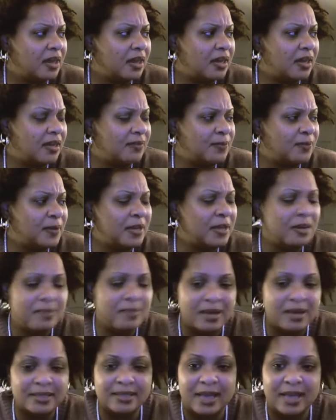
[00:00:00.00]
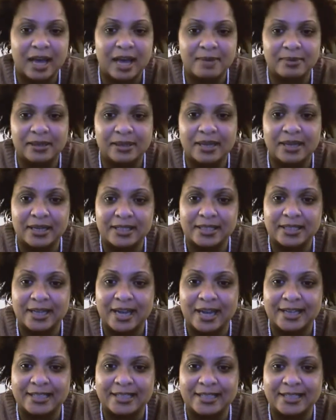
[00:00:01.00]
if PMS got me
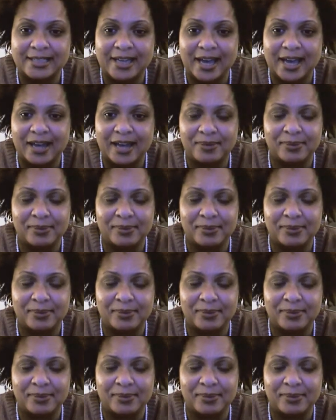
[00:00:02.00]
yesterday and today,